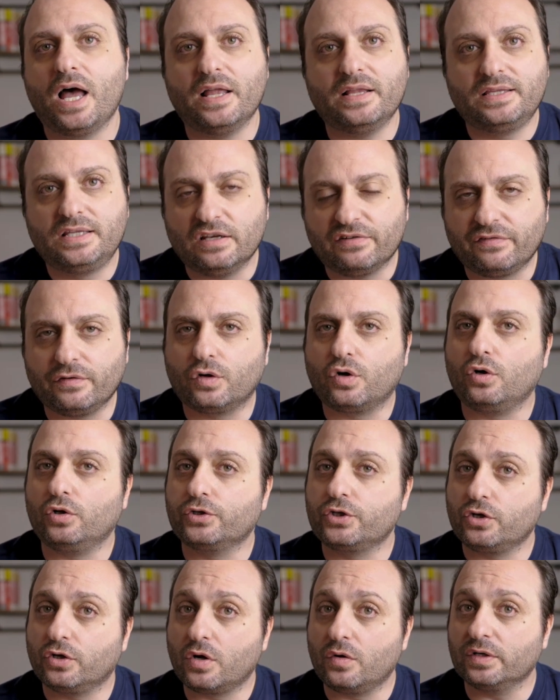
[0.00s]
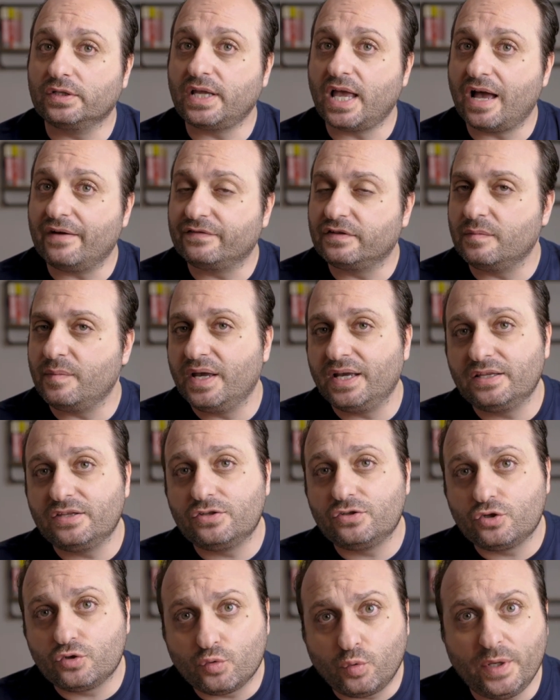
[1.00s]
difficult. You're going to have to
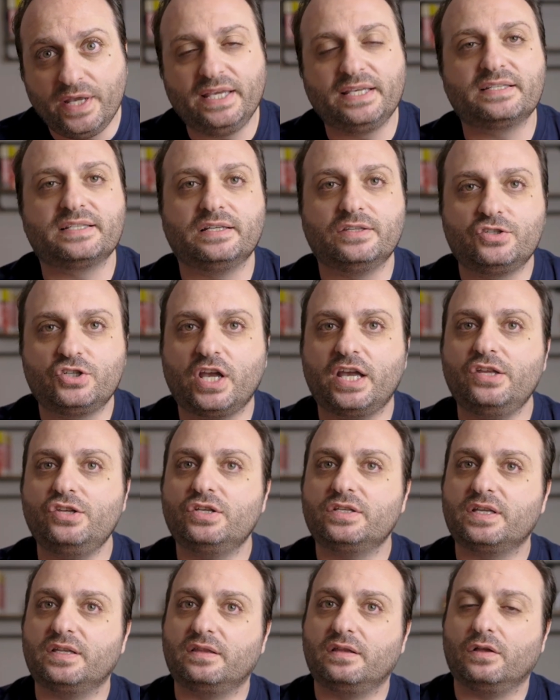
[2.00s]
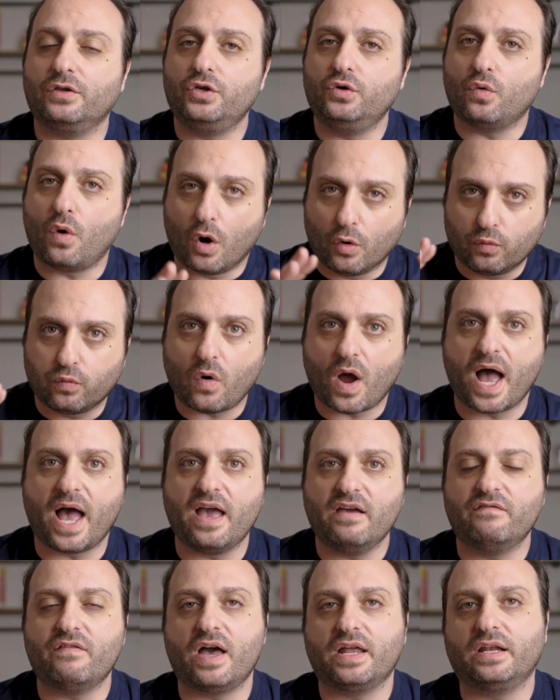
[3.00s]
make tweaks and changes until you
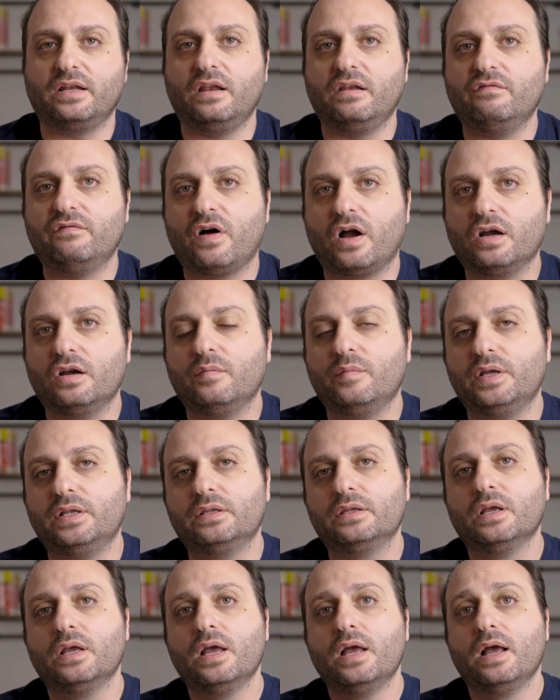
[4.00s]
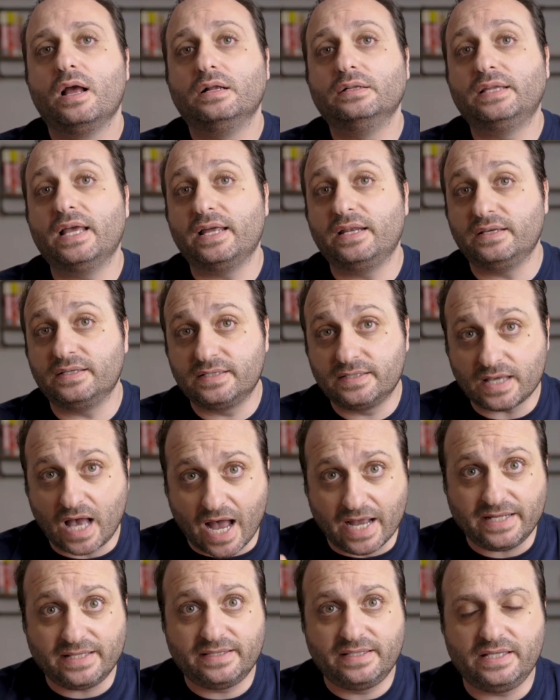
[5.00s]
arrive at an environment that is
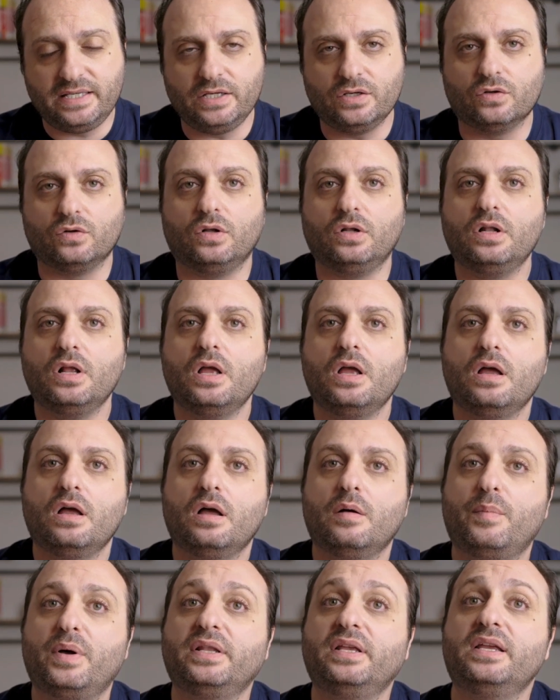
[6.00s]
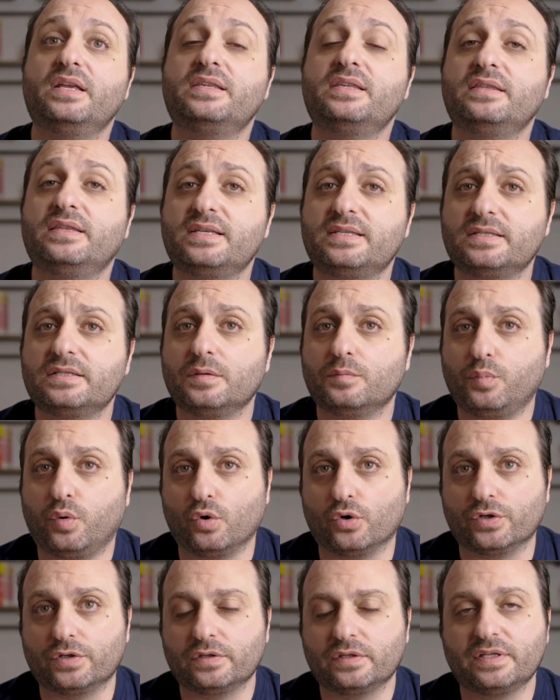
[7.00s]
ideal. But this is
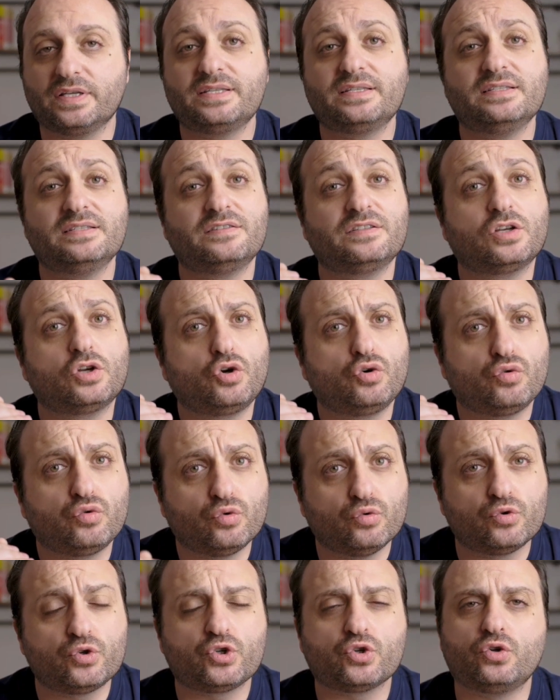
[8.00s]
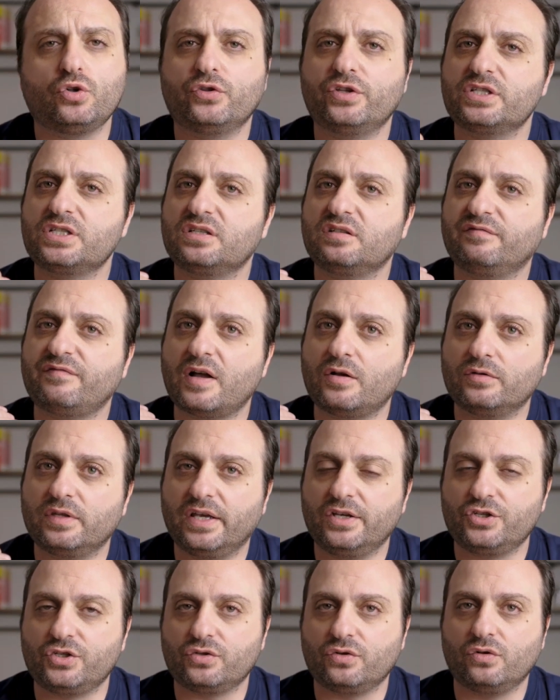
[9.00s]
important. This is crucial. This is
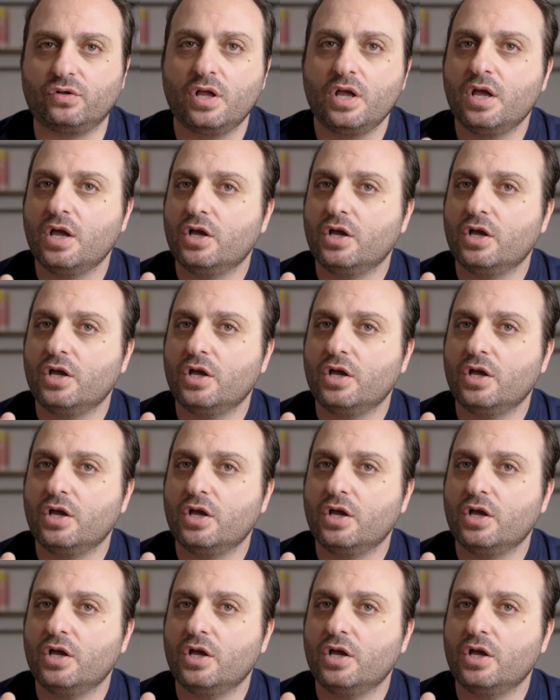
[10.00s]
foundational.